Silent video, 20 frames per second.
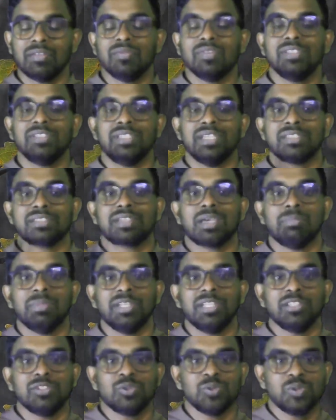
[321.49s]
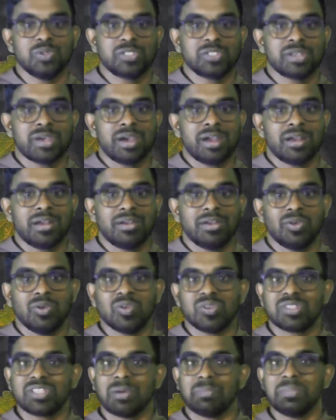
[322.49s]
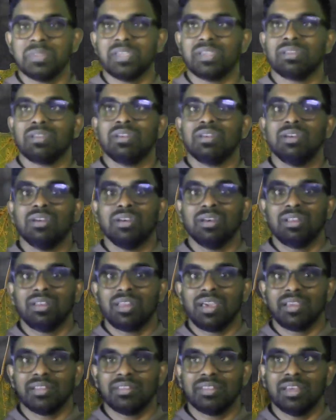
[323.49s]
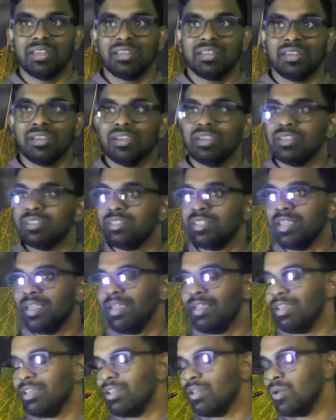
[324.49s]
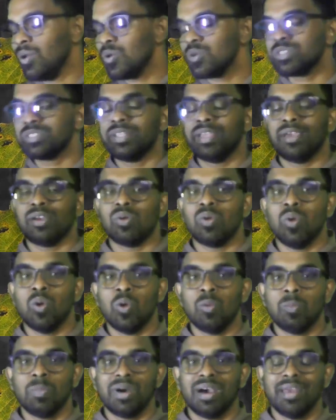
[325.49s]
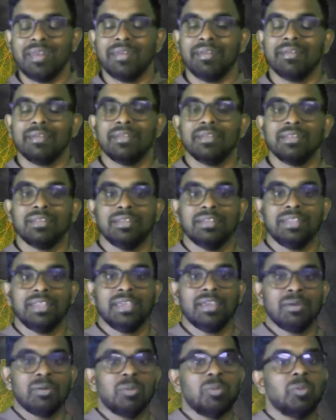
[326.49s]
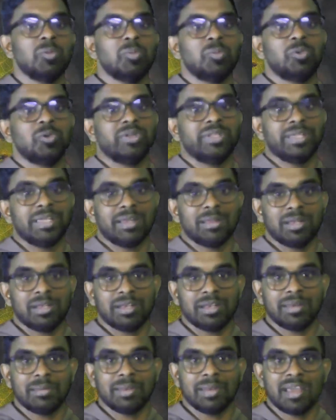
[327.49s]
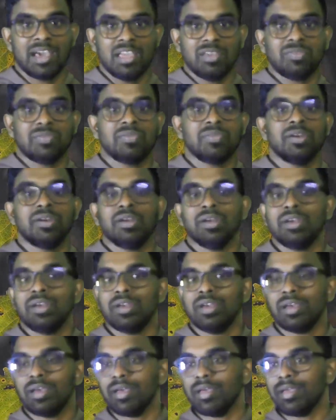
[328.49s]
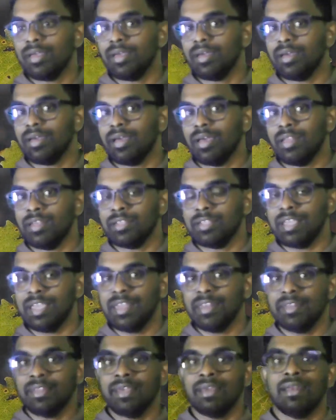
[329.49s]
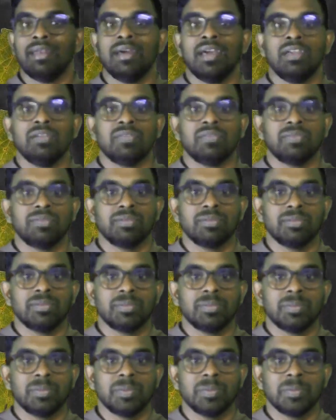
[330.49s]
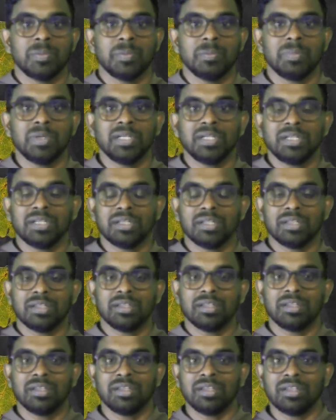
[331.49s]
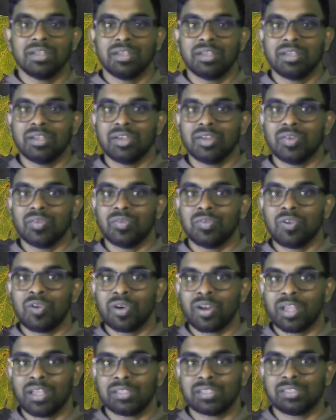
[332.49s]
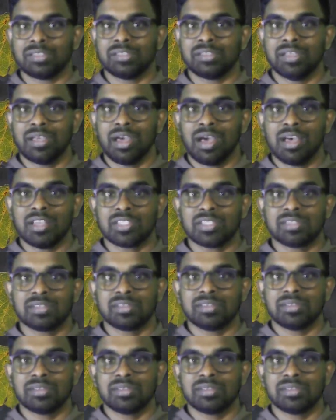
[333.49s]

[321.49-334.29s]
with just committing suicide or something like that. They lost their hope and they put their life and end their life. But for us, as